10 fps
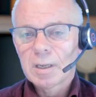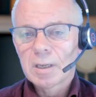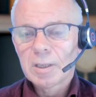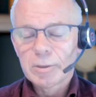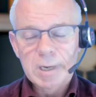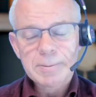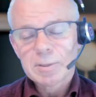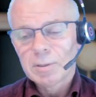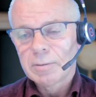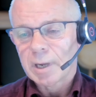you're
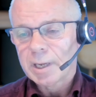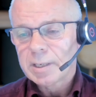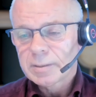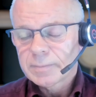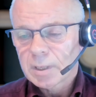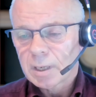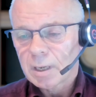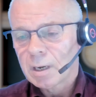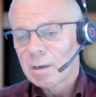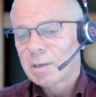absolutely right.
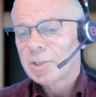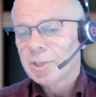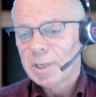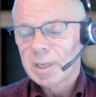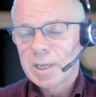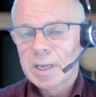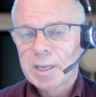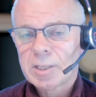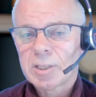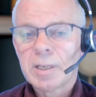RRG
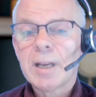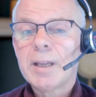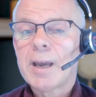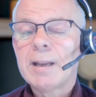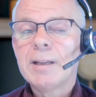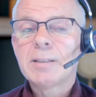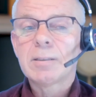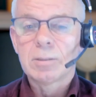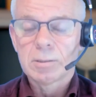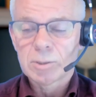is an
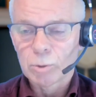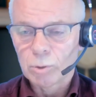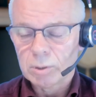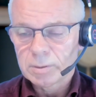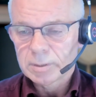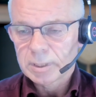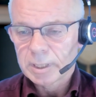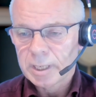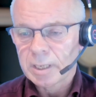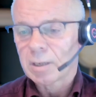analytical tool
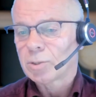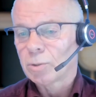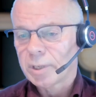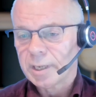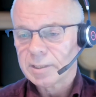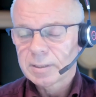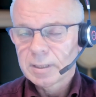in our toolkit.